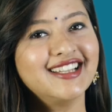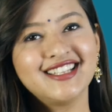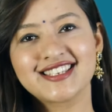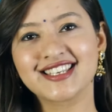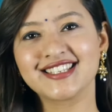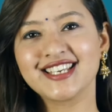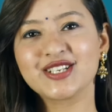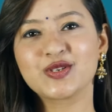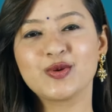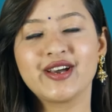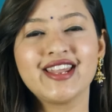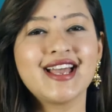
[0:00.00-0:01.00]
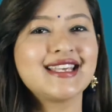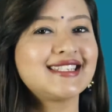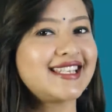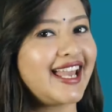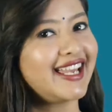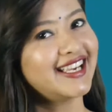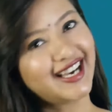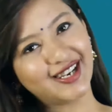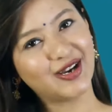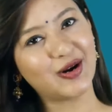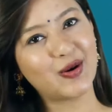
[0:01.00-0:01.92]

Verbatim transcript: This is Aishwarya saying hello